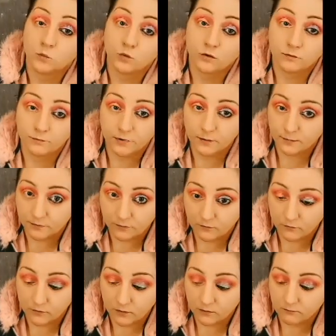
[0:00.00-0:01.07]
When people
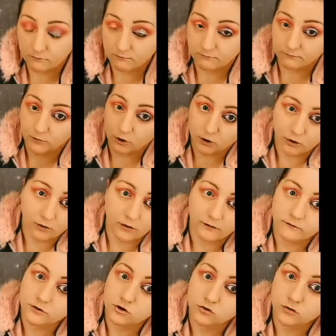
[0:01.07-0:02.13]
don't come, you don't
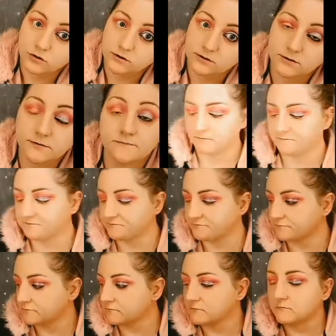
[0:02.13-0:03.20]
have a choice.
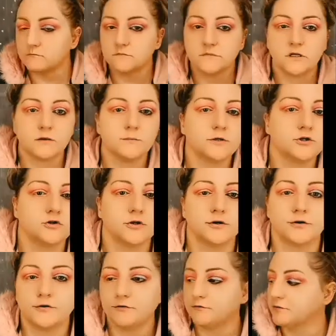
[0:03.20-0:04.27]
Let me try
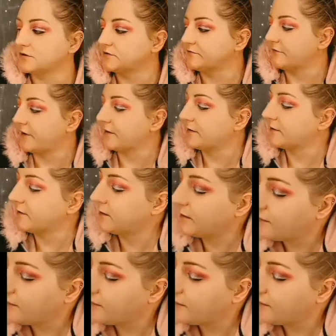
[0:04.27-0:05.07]
to turn this vanity